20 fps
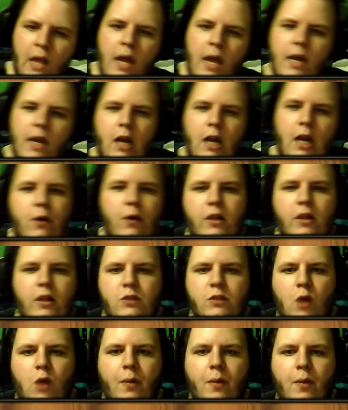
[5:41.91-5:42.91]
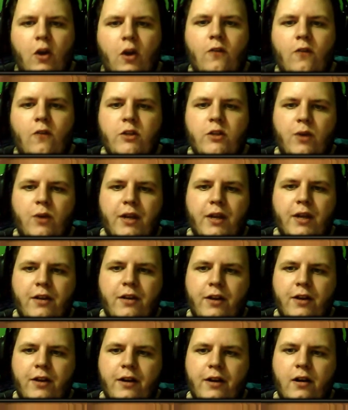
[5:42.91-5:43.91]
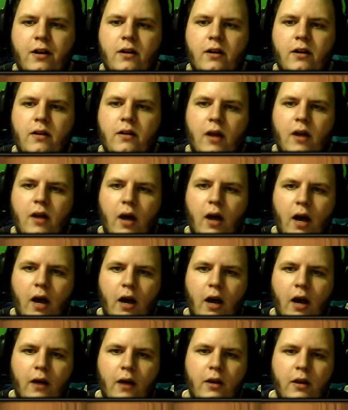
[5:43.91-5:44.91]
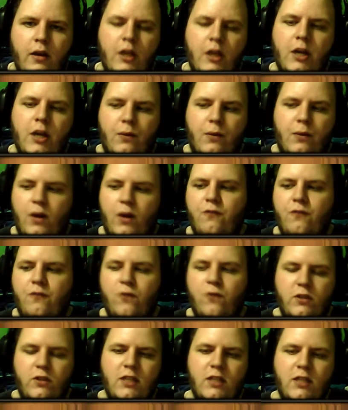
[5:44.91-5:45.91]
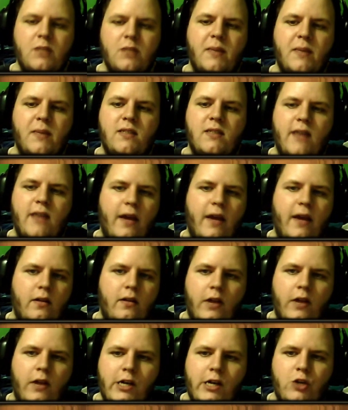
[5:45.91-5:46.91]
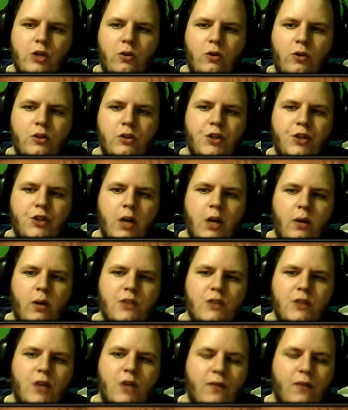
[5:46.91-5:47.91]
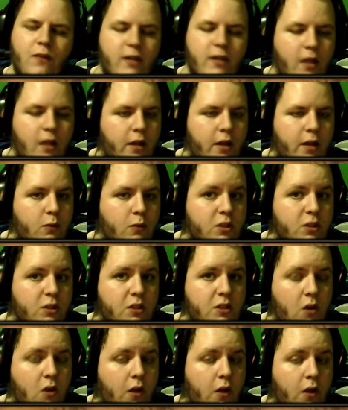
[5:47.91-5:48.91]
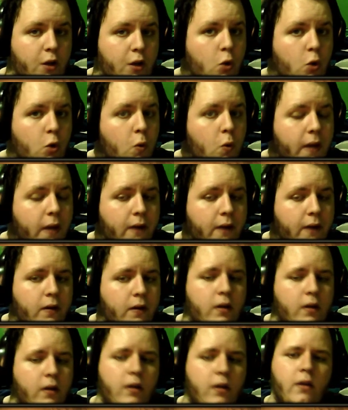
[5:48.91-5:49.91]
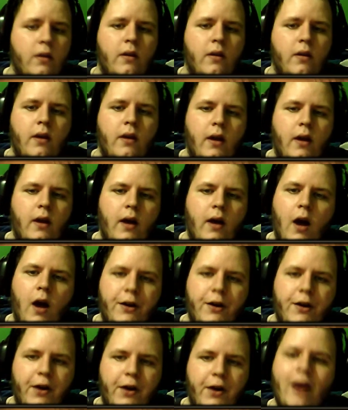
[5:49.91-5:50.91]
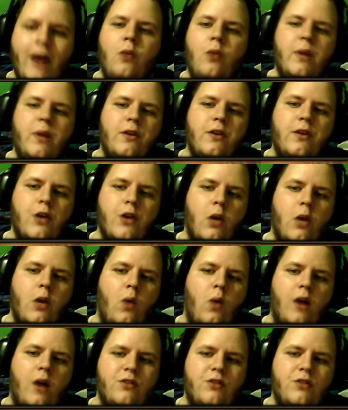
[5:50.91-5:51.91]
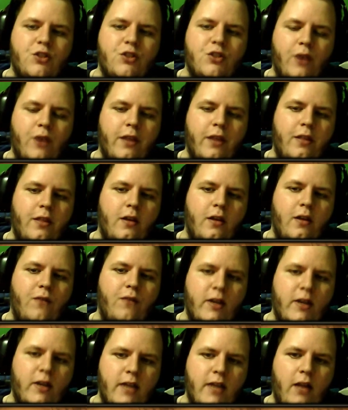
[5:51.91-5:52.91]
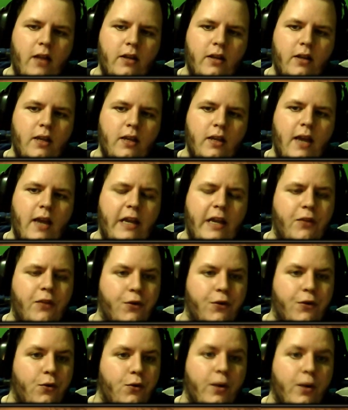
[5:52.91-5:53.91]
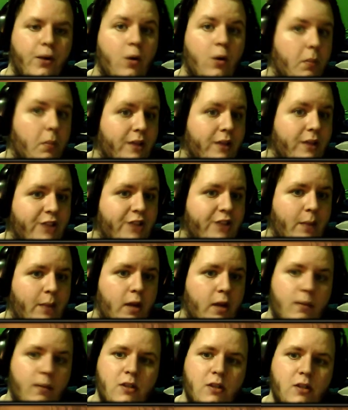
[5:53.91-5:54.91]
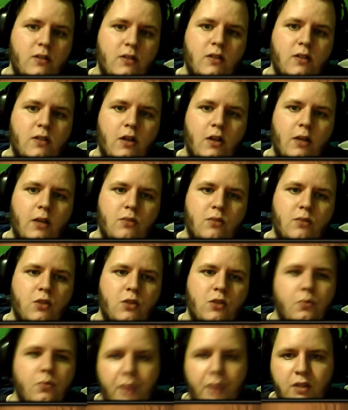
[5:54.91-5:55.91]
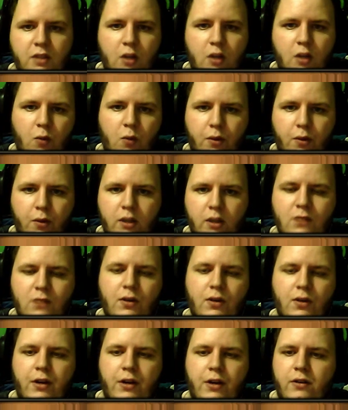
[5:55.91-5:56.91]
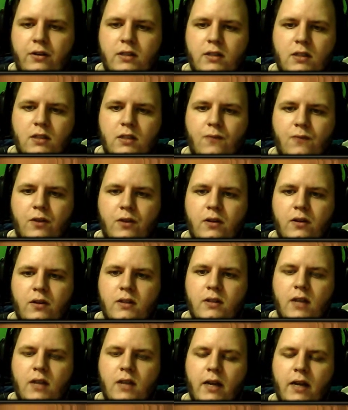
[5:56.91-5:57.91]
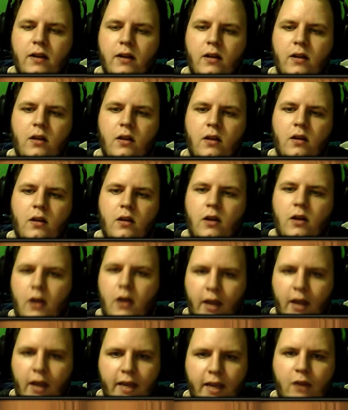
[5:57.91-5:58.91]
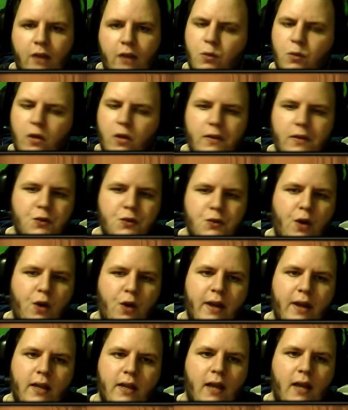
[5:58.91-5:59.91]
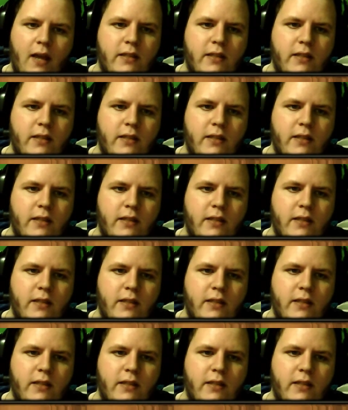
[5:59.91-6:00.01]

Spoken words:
Now to quickly swap on over to our gear here, you're going to run full 6-piece set. On your shoulders, you're going to want Strength, Vitality, Resist All, and Cooldown. On your helmet, you're going to want Strength, Vitality, and either crit or Blessed Hammer damage. That's entirely up to you, based on where the rest of your gear is. That's up for you to decide. Again, with all these, try and get